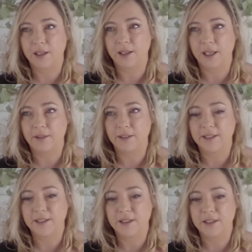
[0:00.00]
Letting
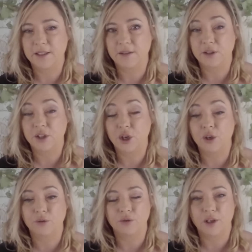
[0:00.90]
this
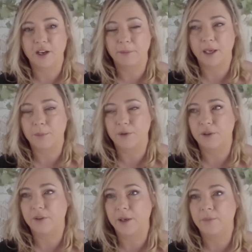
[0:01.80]
turtle drag me up the
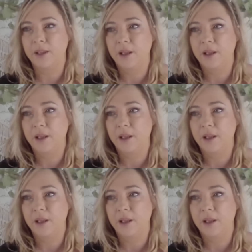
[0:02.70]
river.